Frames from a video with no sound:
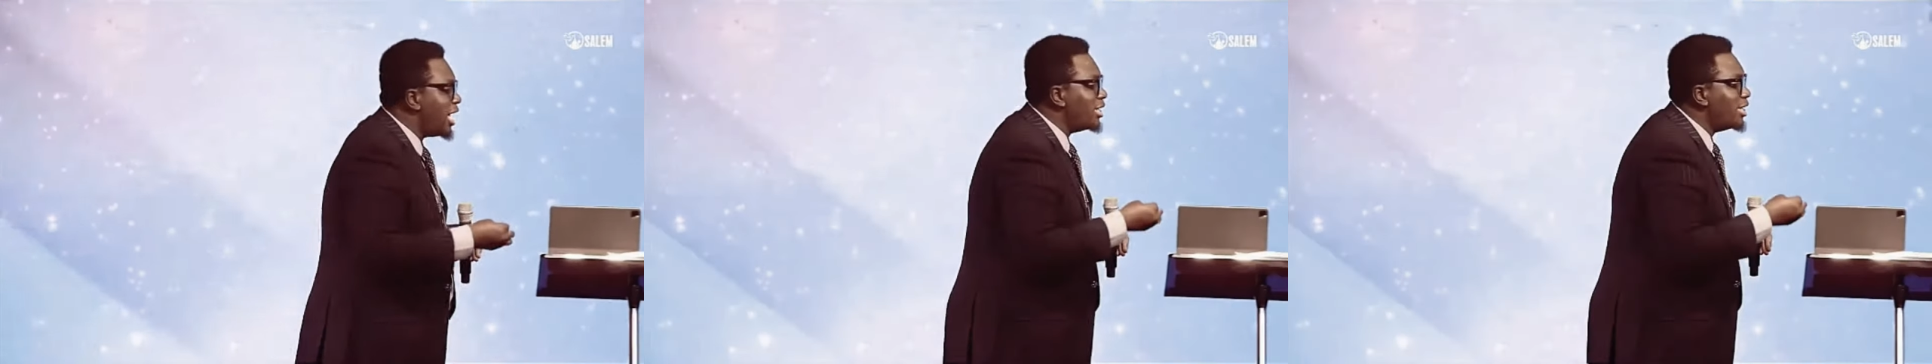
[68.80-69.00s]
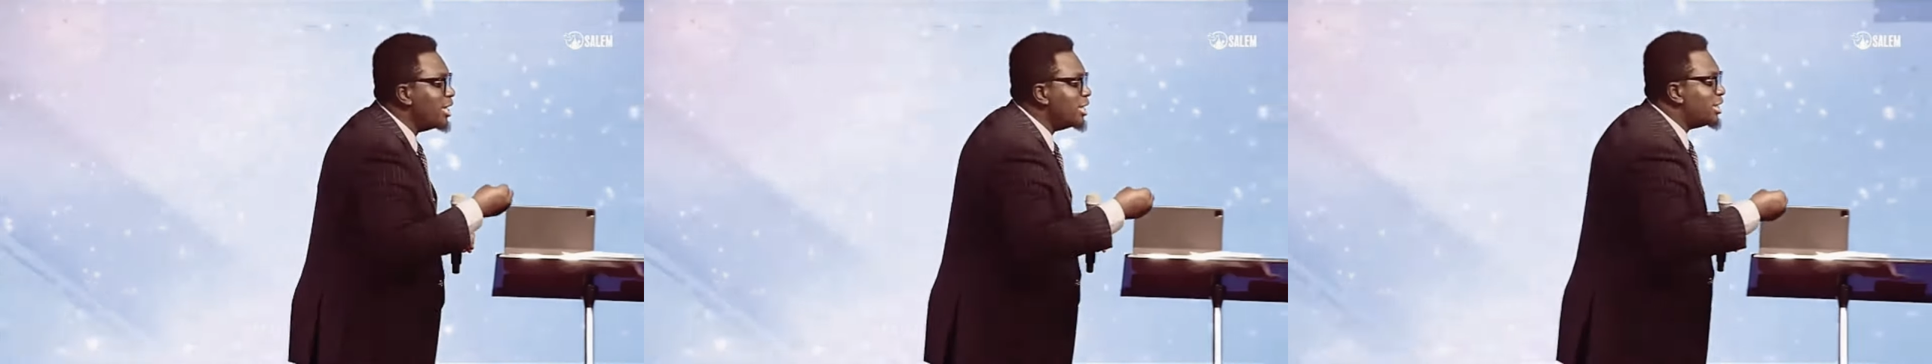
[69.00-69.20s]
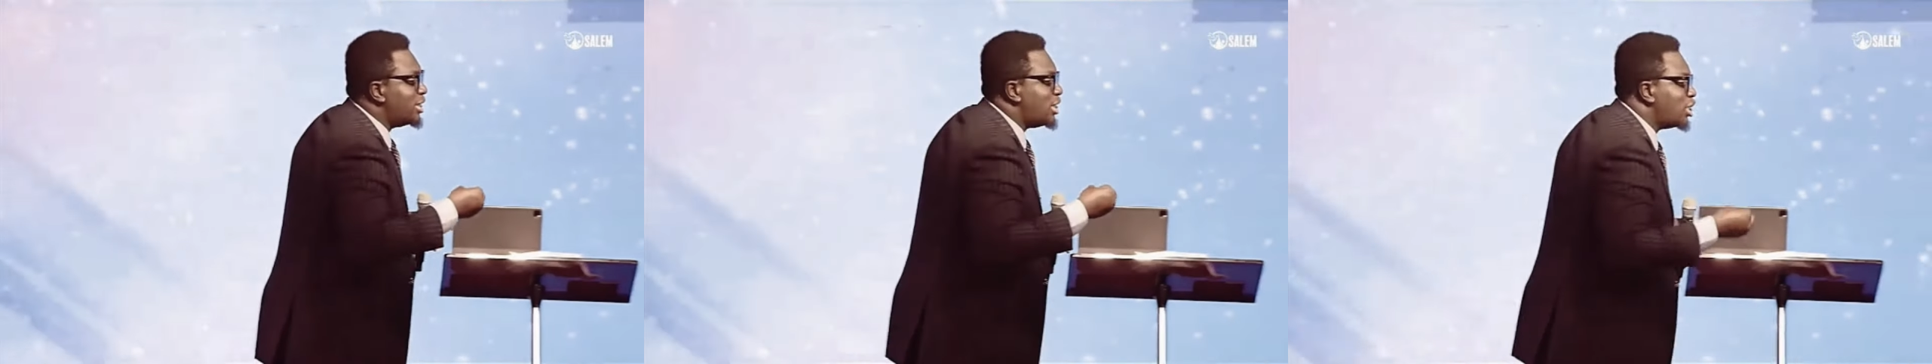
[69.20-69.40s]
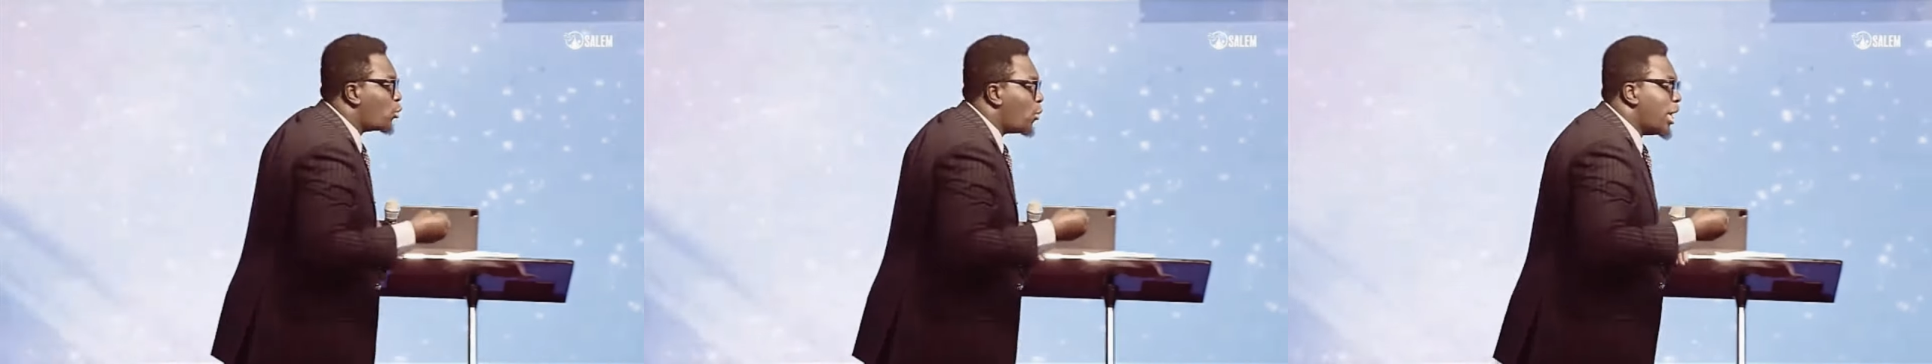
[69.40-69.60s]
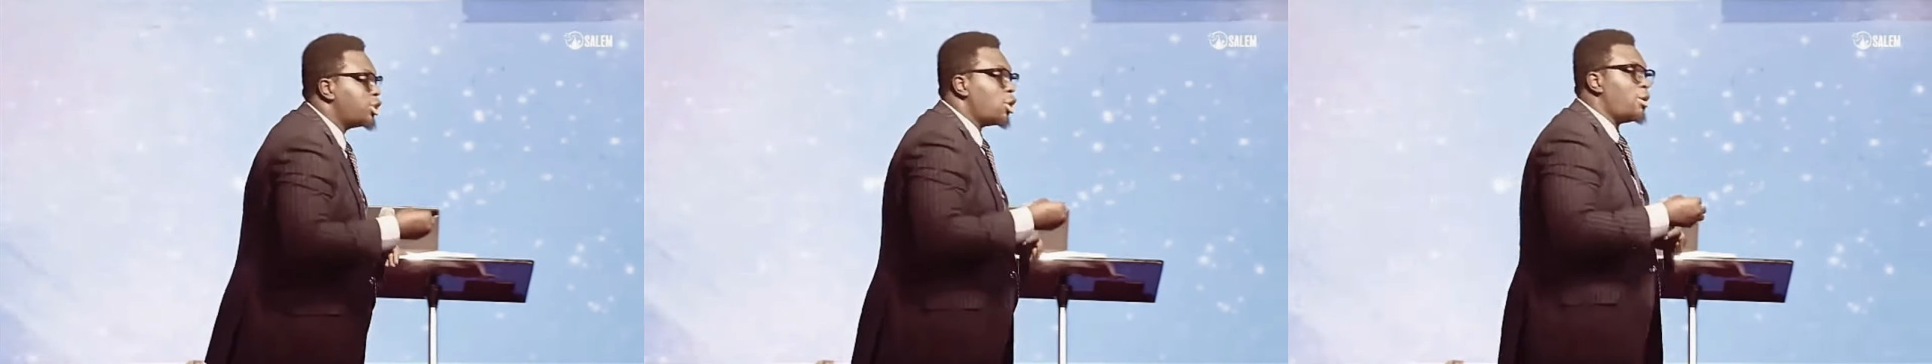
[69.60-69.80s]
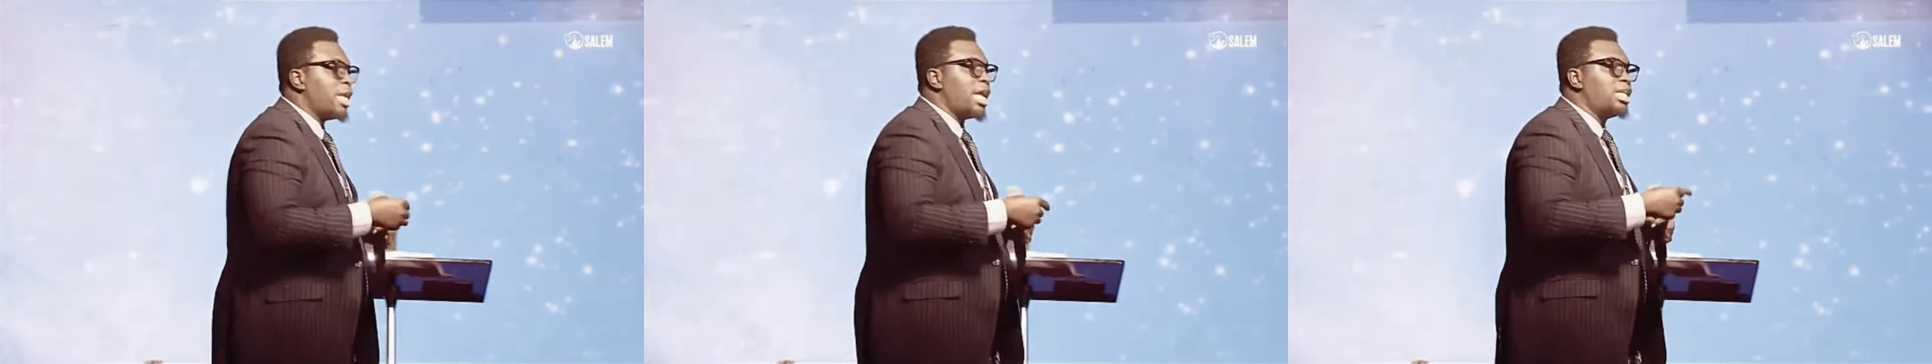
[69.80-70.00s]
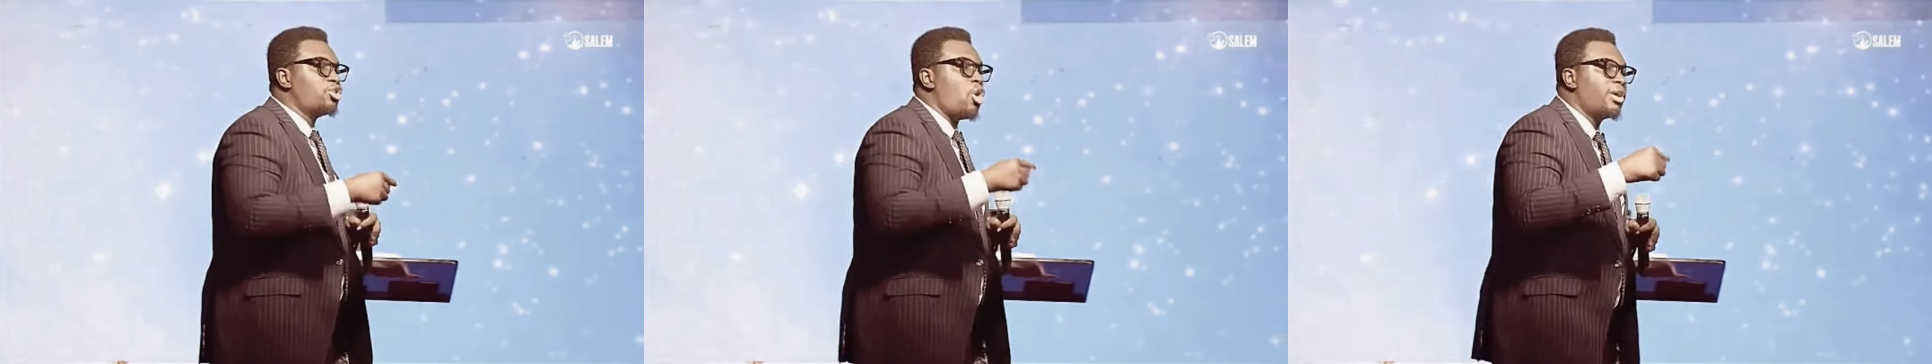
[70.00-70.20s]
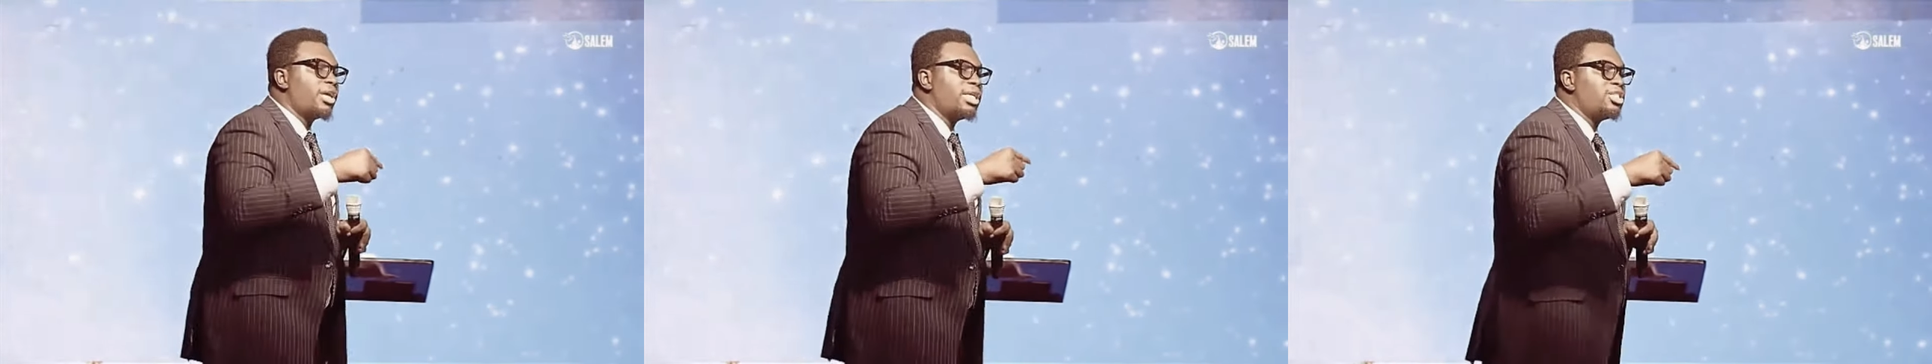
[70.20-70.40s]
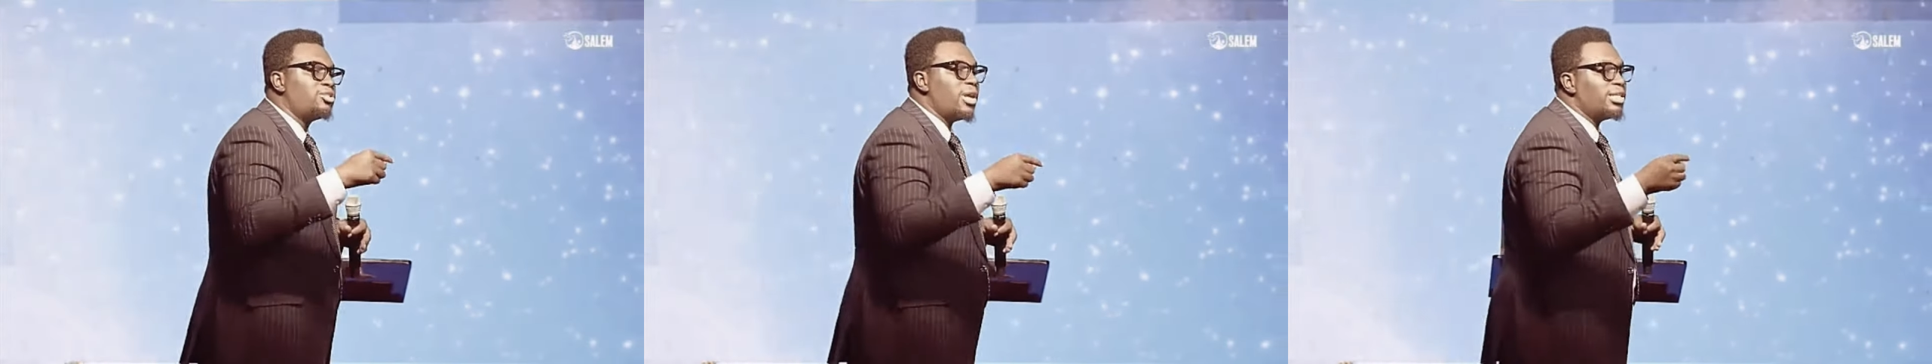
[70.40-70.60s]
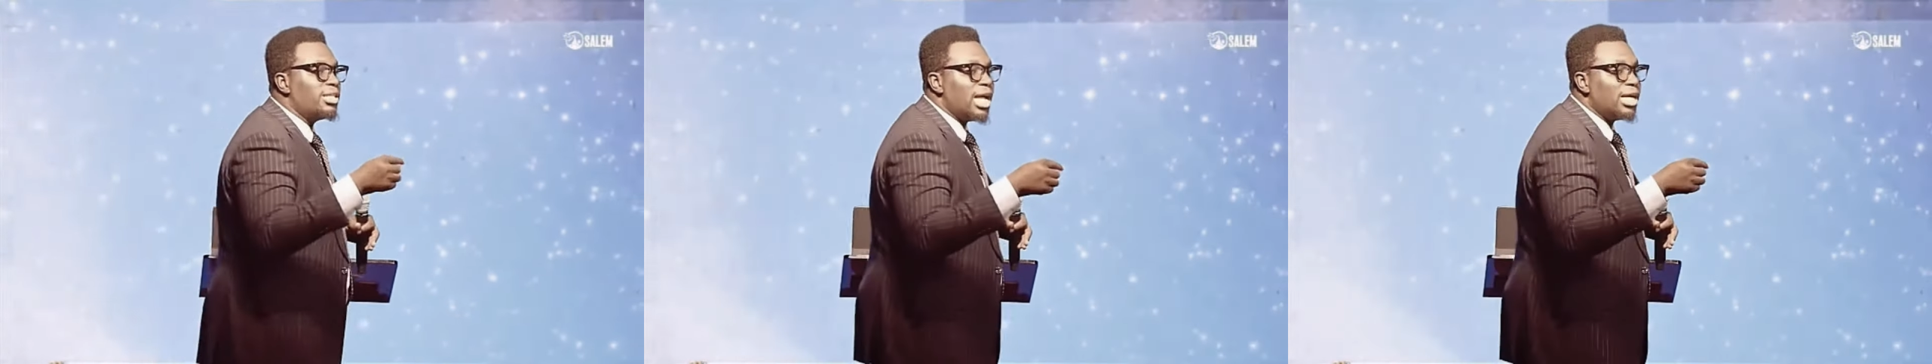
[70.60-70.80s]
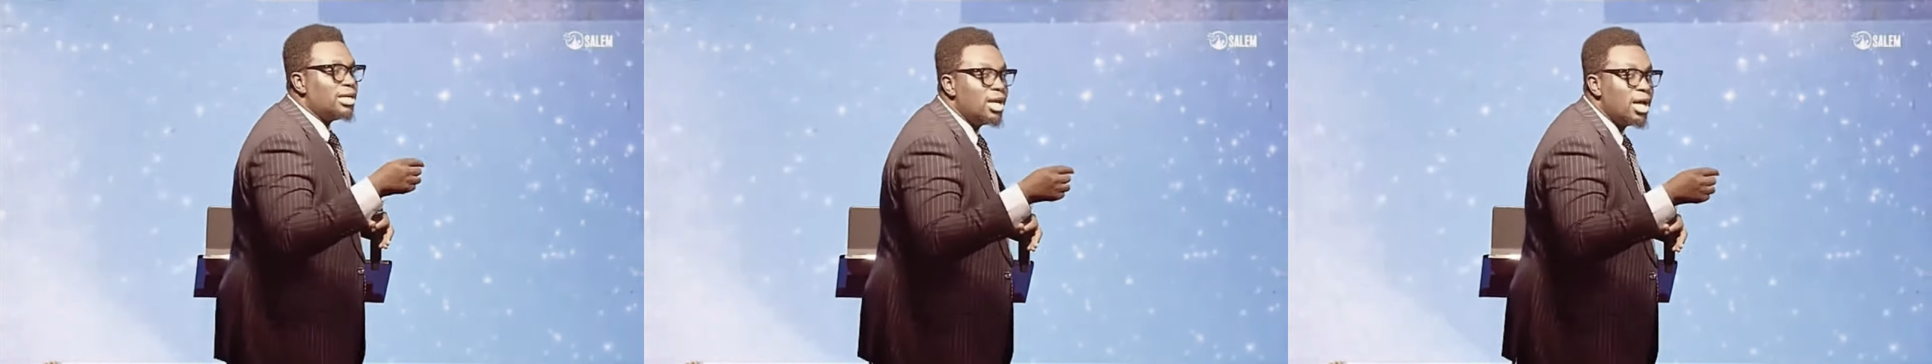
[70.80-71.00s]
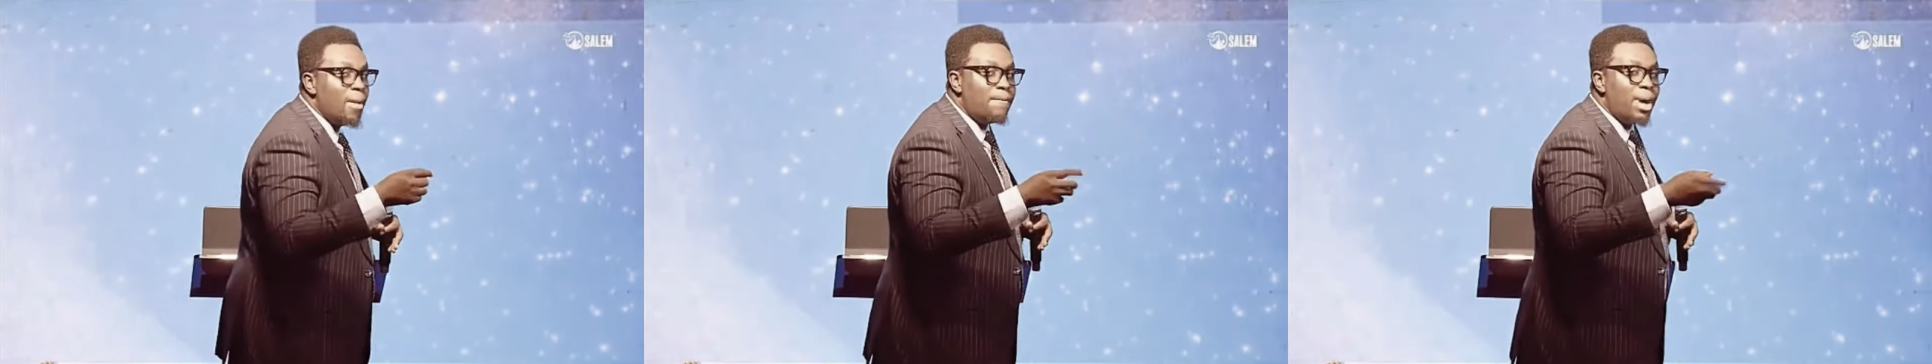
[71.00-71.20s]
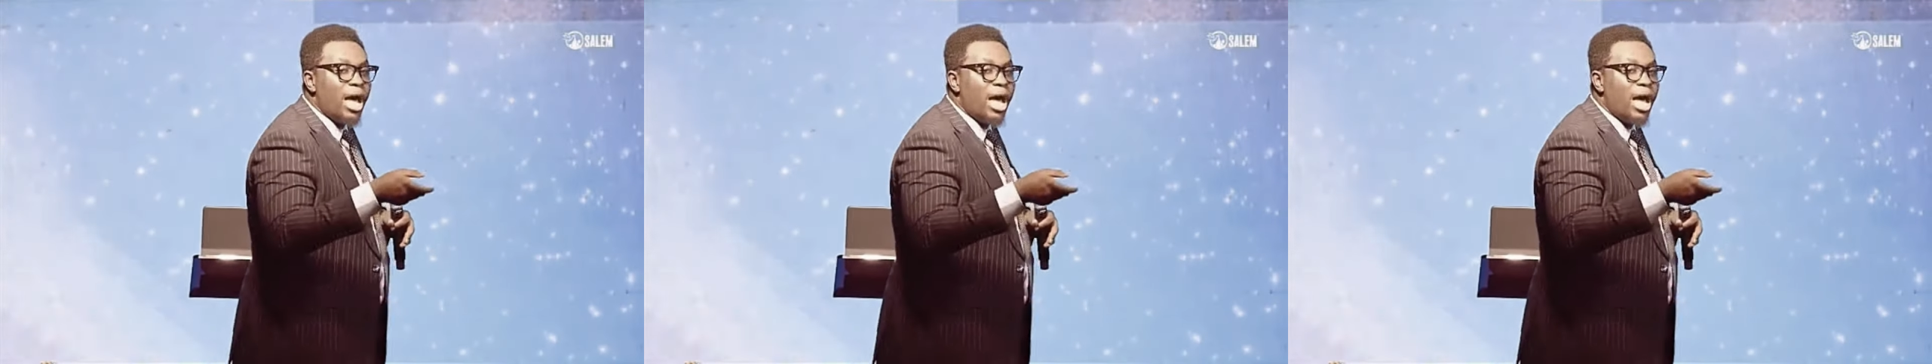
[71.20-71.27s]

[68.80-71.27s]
a situation that is orchestrated